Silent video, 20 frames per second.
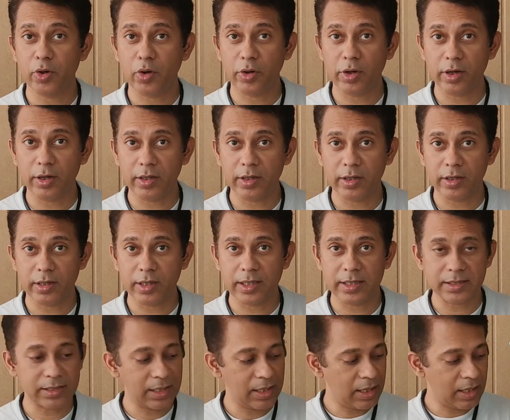be noted here,
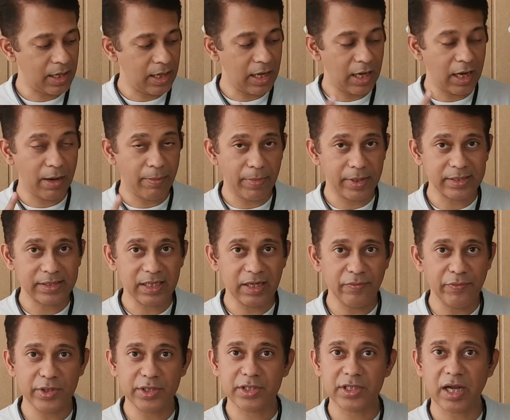guys, a
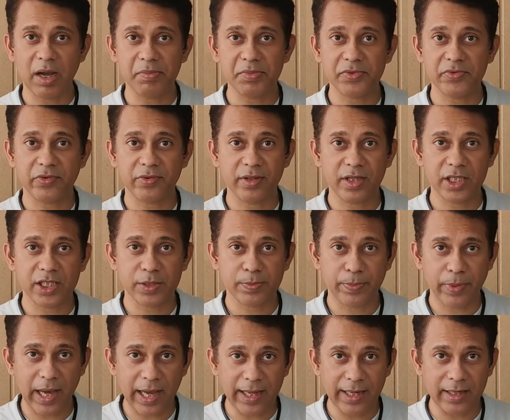muscle which comes from the
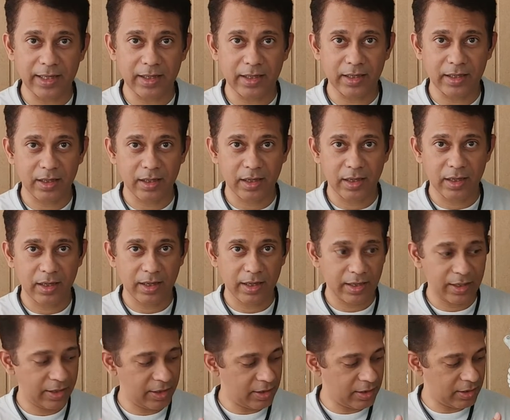spine
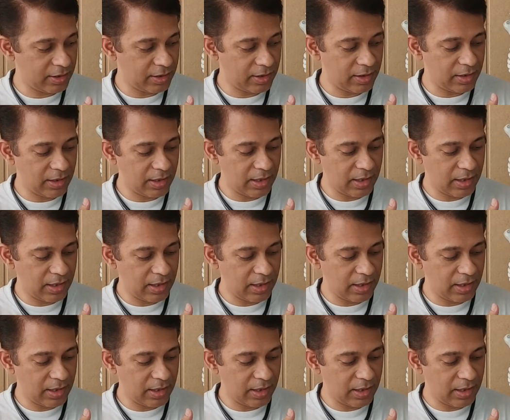here